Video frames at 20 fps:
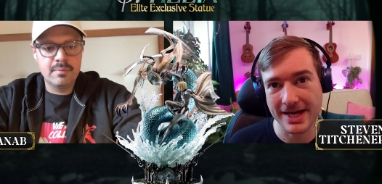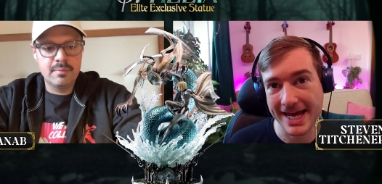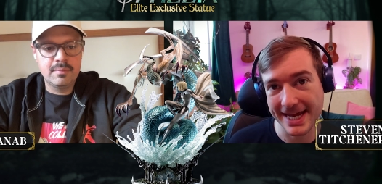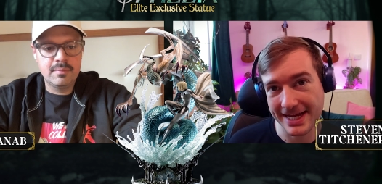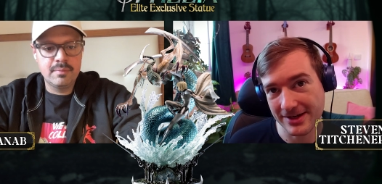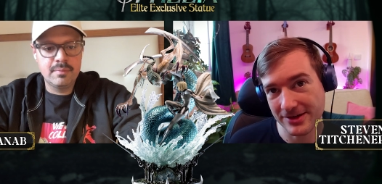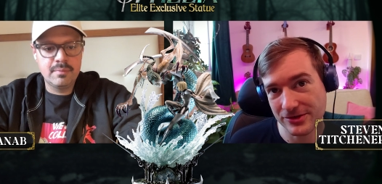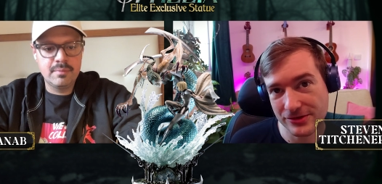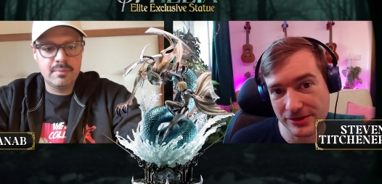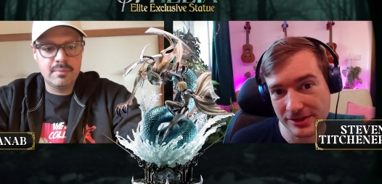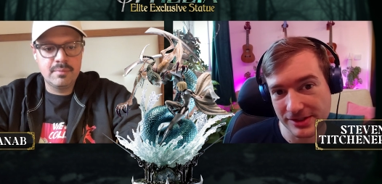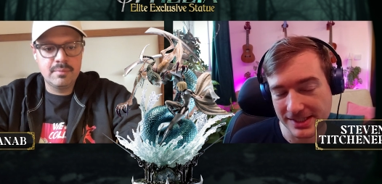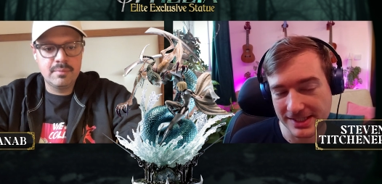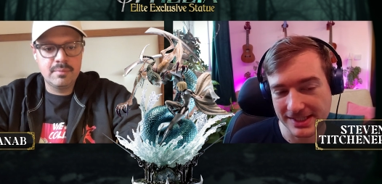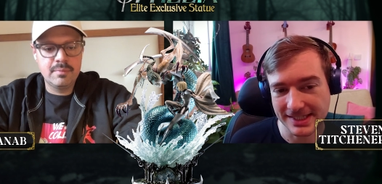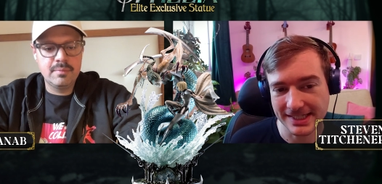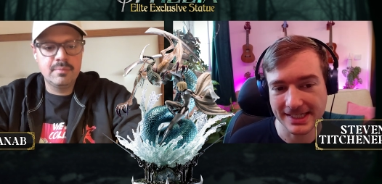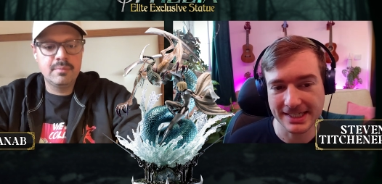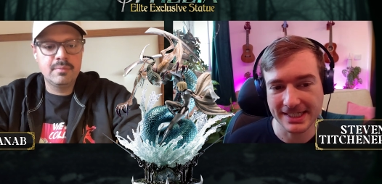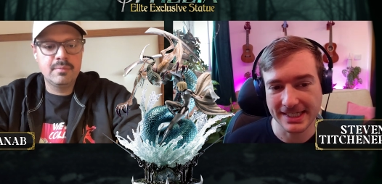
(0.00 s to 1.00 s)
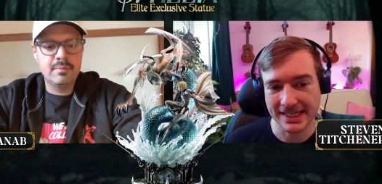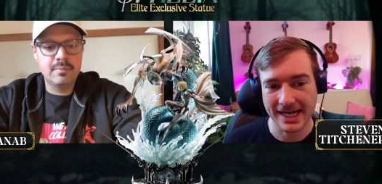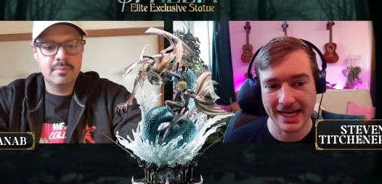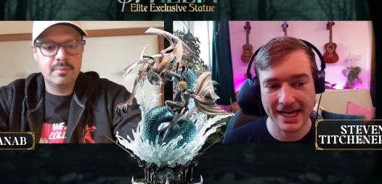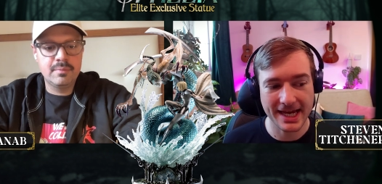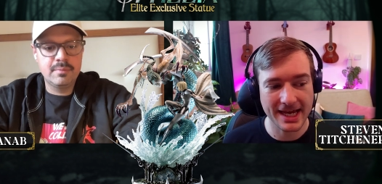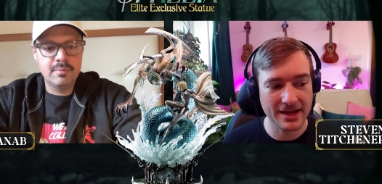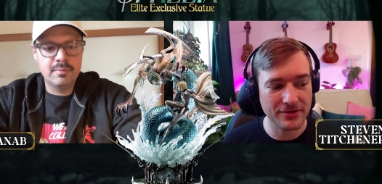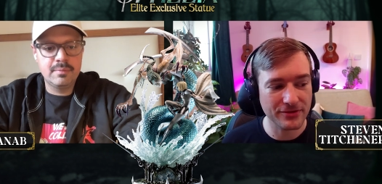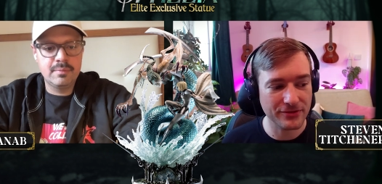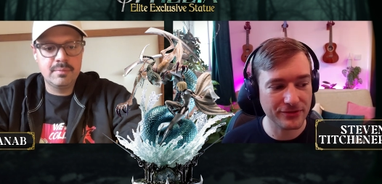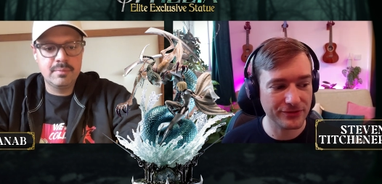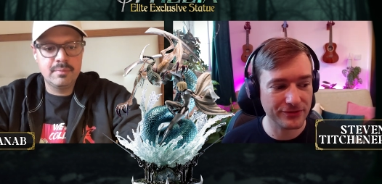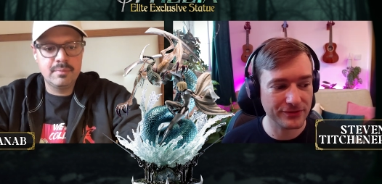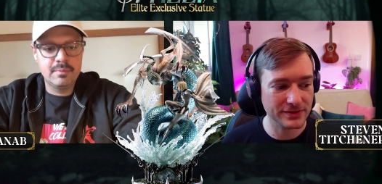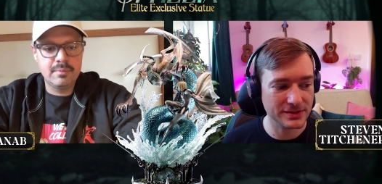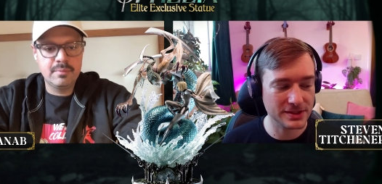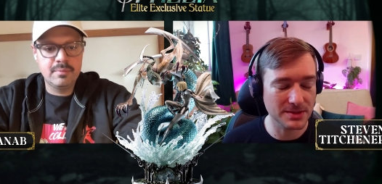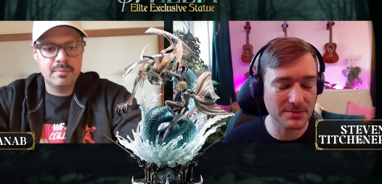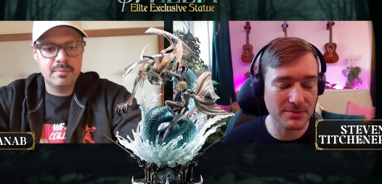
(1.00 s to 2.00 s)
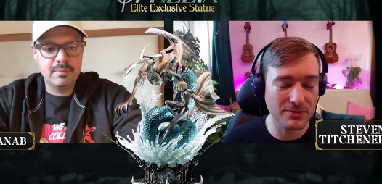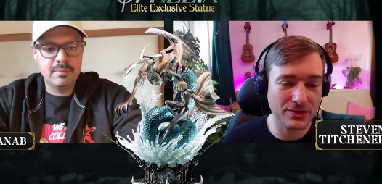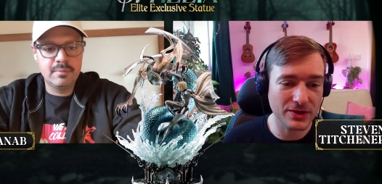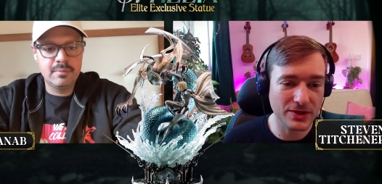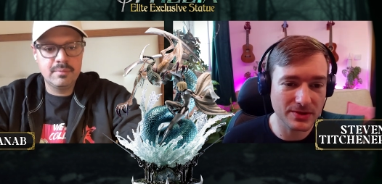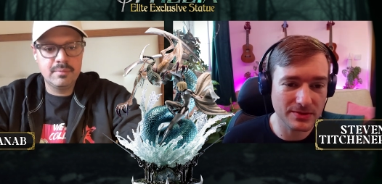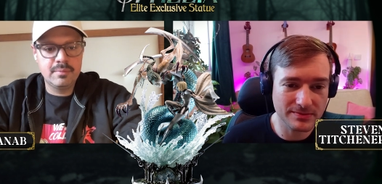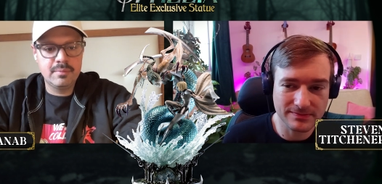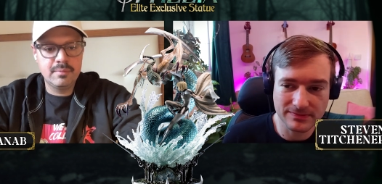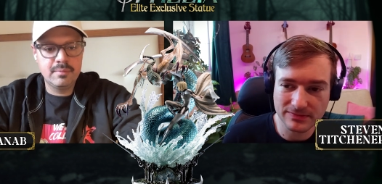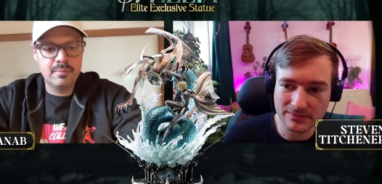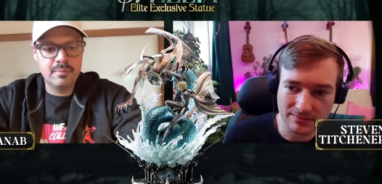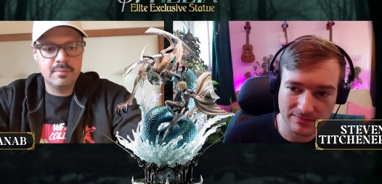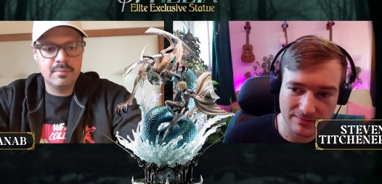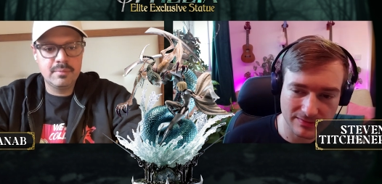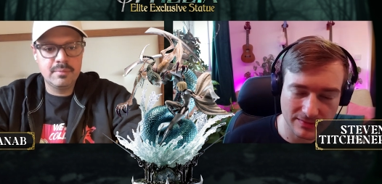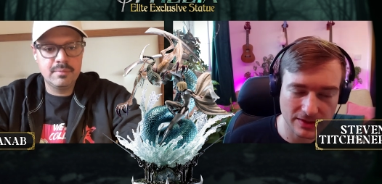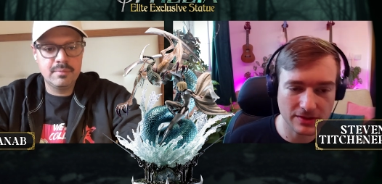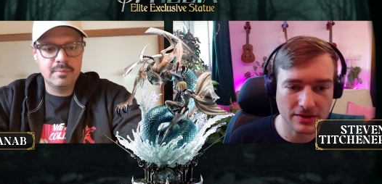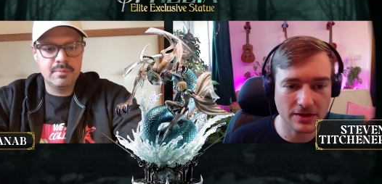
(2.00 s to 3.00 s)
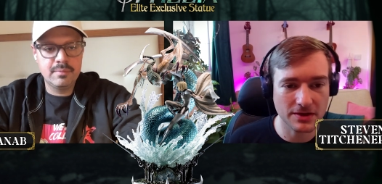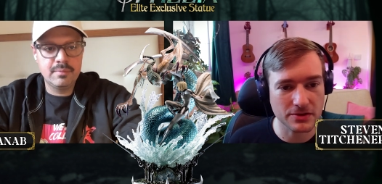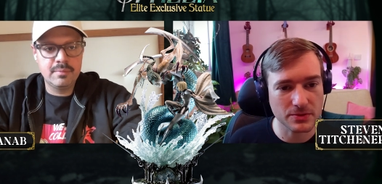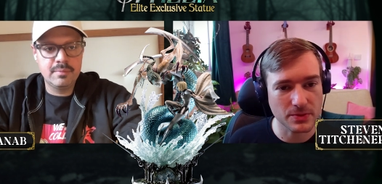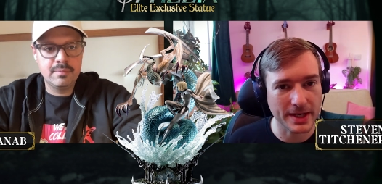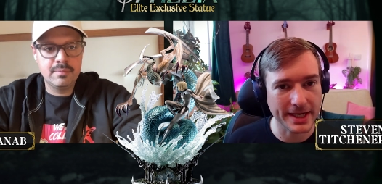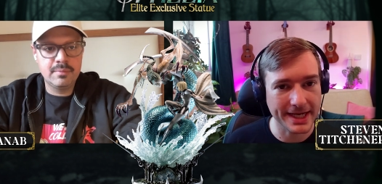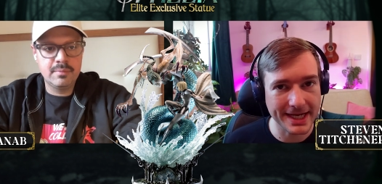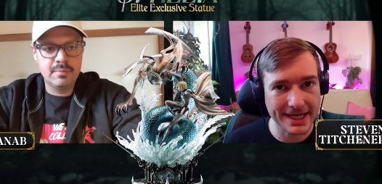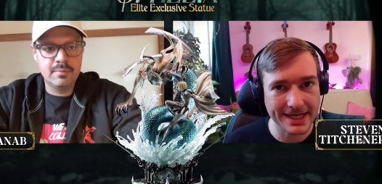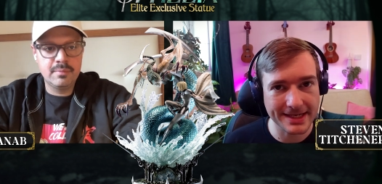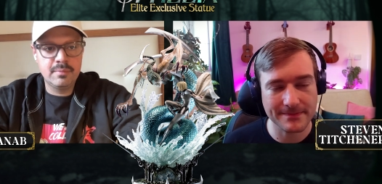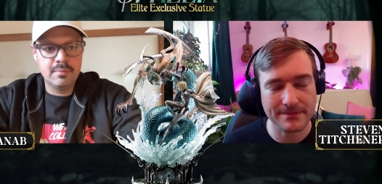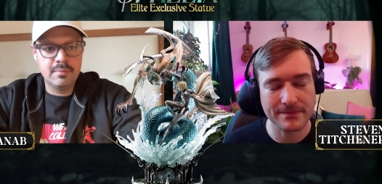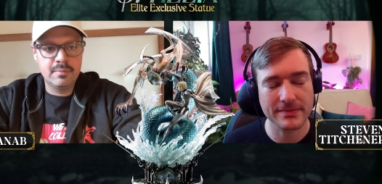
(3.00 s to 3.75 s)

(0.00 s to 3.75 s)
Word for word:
Speaker 1: 800. If some of you can't quite get it,